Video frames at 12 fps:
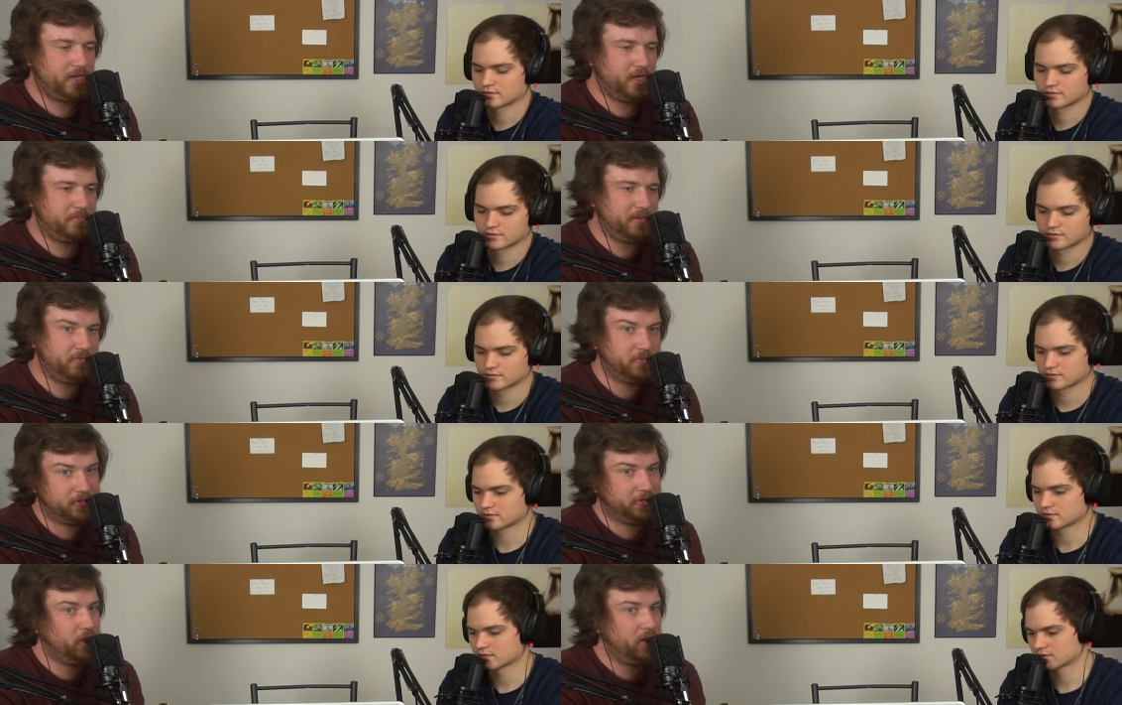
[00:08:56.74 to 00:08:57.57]
Speaker 1: um, if you've
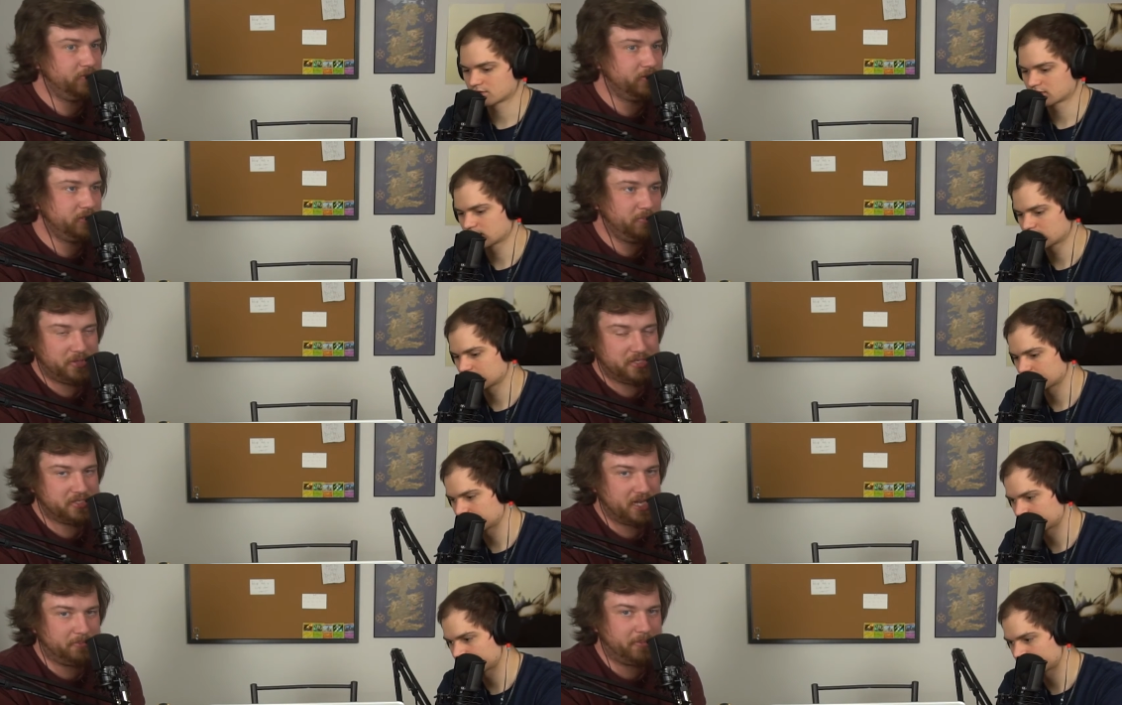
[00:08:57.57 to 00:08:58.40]
seen The Office, he
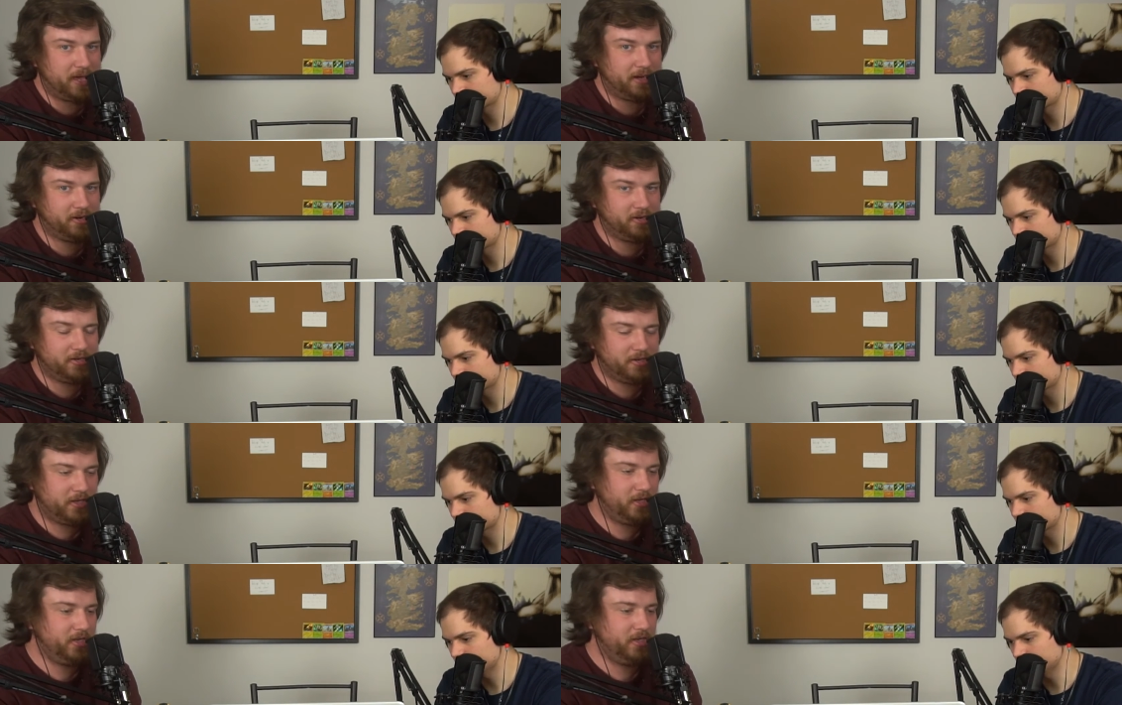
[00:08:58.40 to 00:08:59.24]
plays Todd Packer.
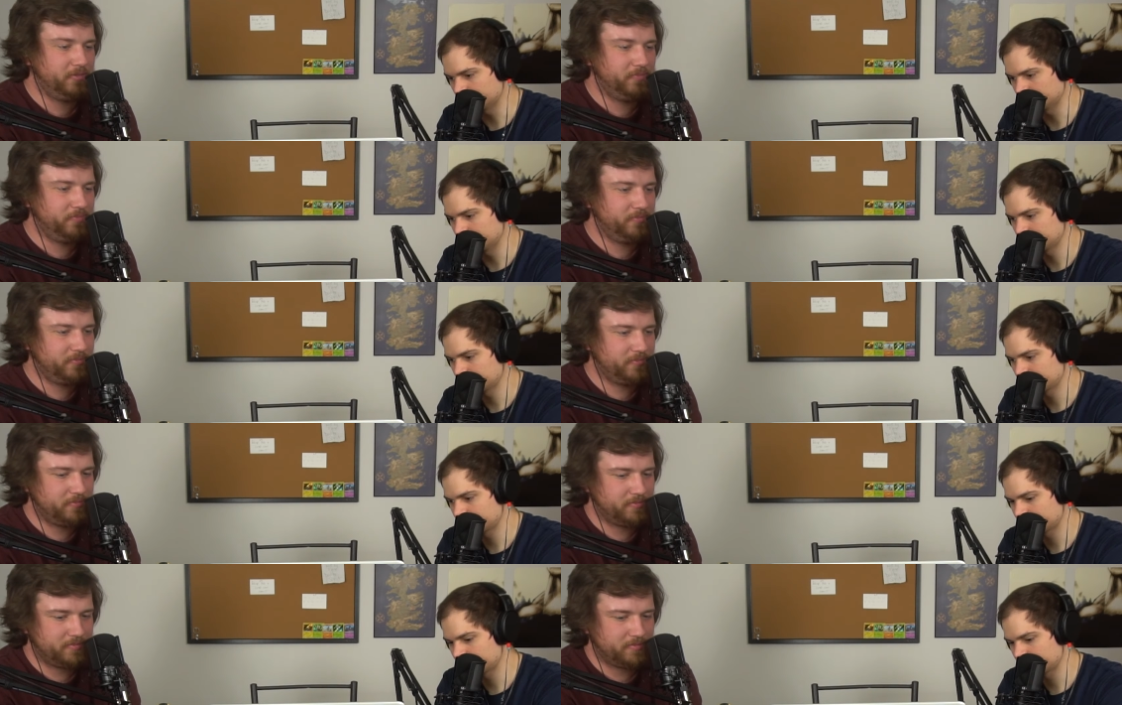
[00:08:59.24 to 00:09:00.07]
Um,
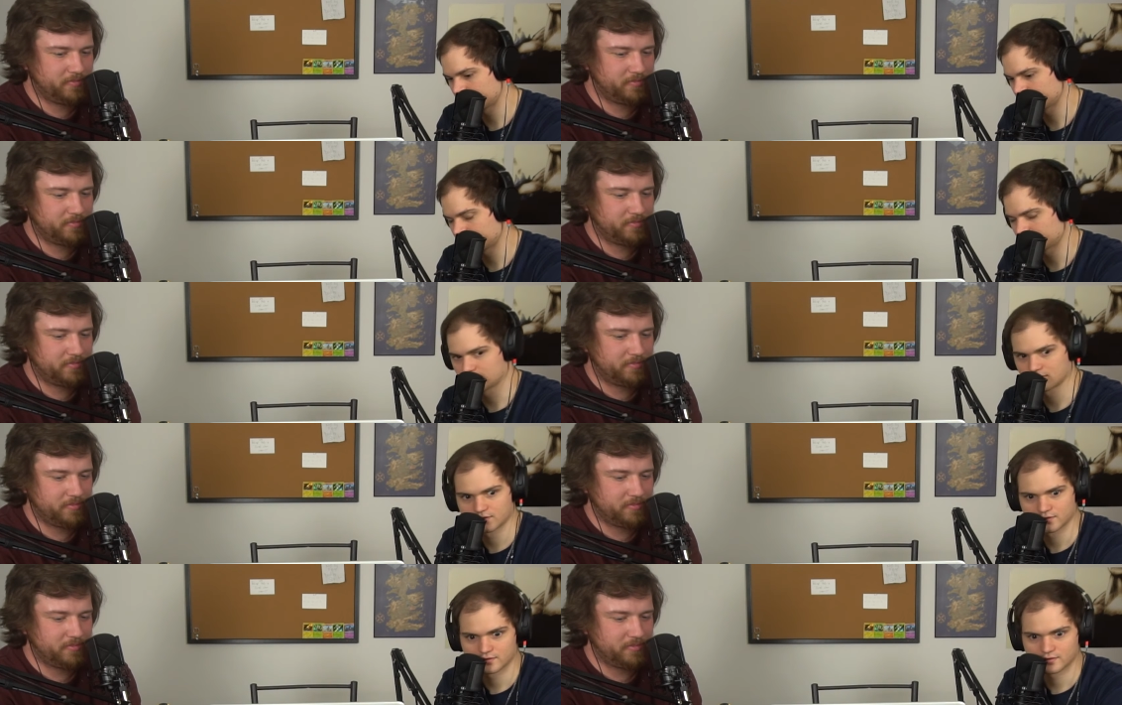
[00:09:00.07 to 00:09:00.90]
hmm.
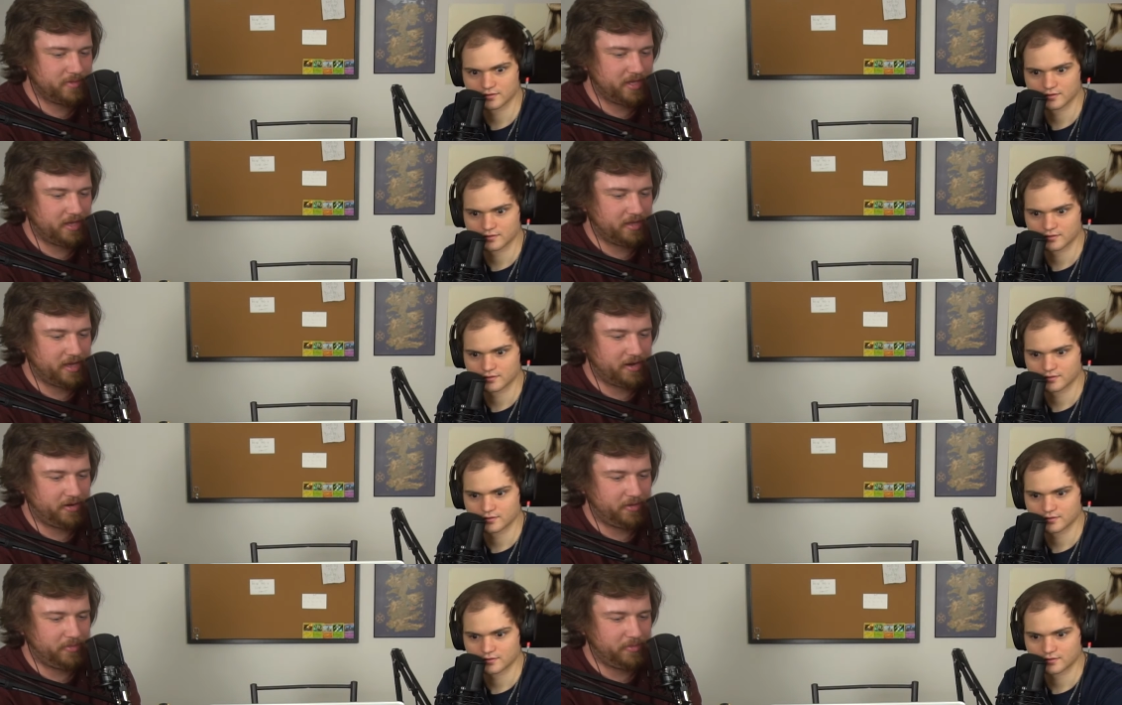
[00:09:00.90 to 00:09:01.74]
yeah, I
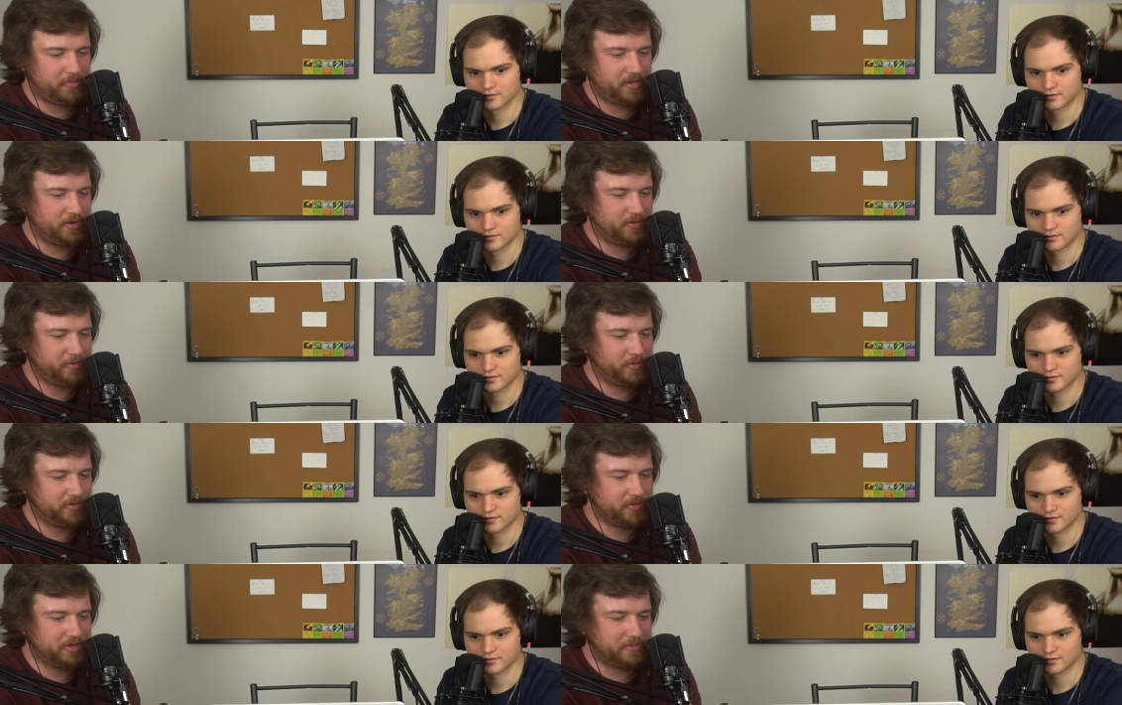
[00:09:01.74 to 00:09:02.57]
don't know. I don't know who
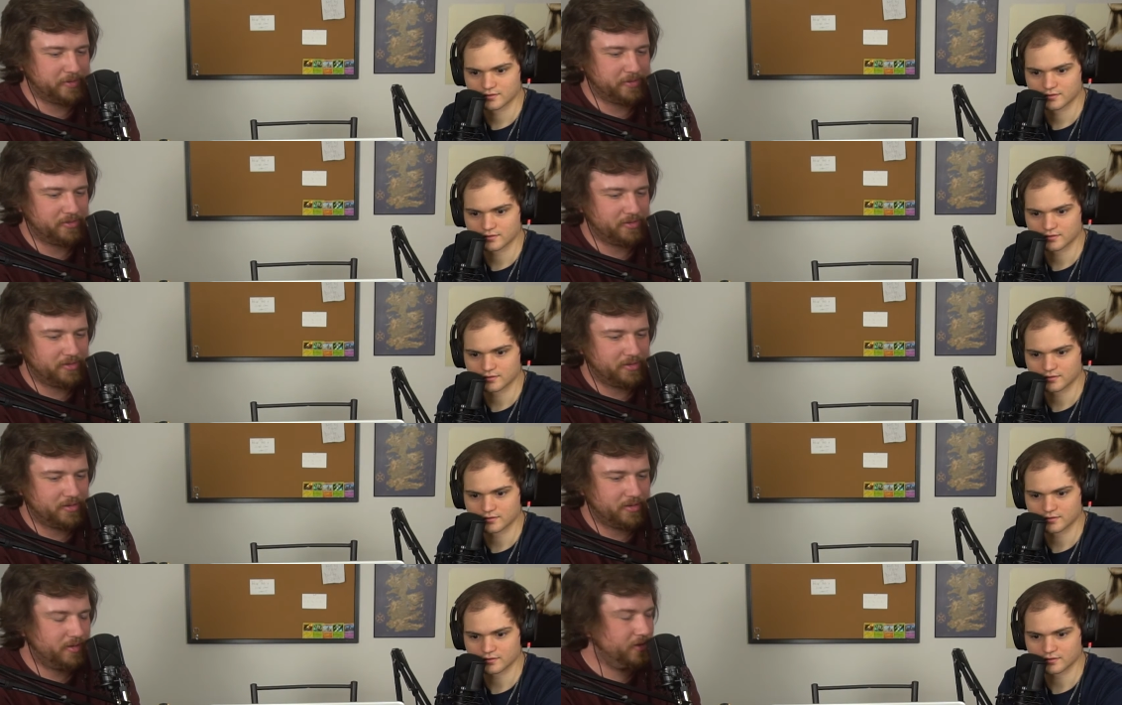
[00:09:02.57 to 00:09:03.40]
you're talking about.
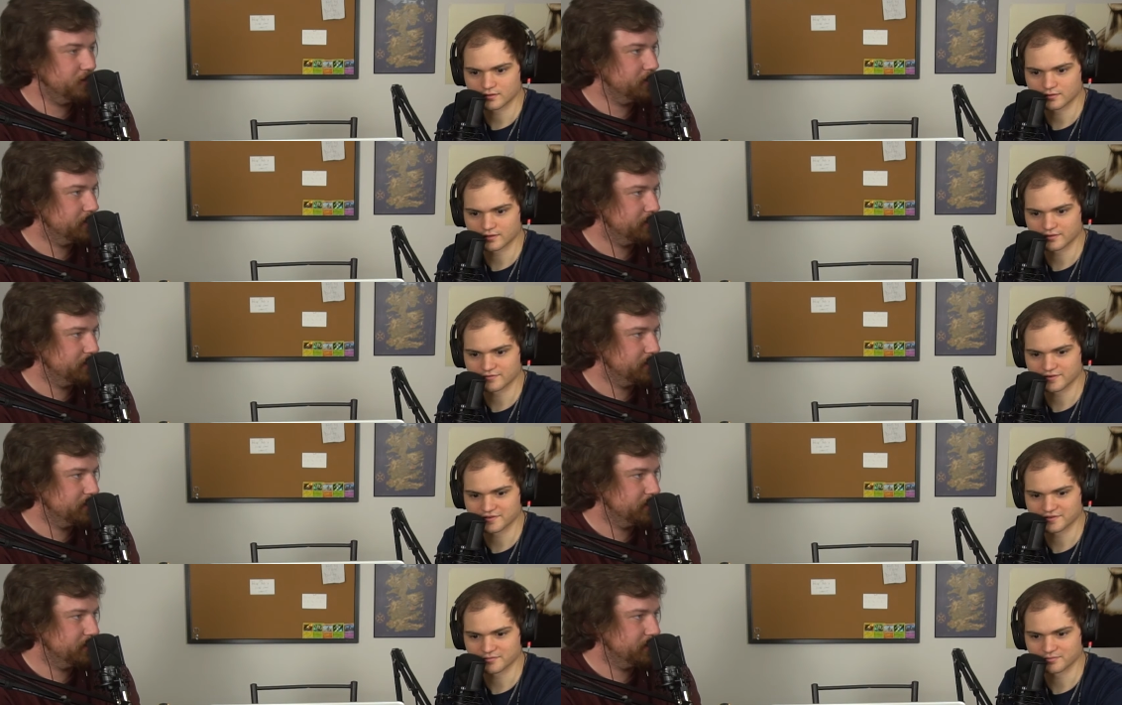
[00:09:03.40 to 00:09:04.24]
Speaker 2: Oh no, the
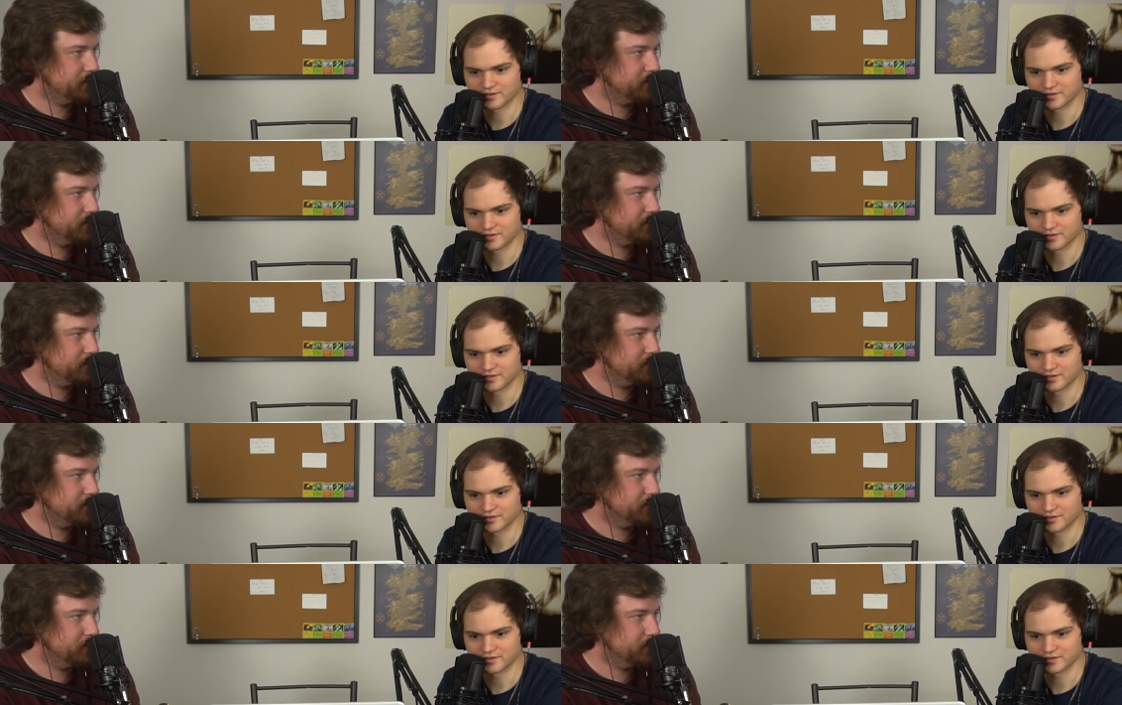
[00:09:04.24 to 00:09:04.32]
faces are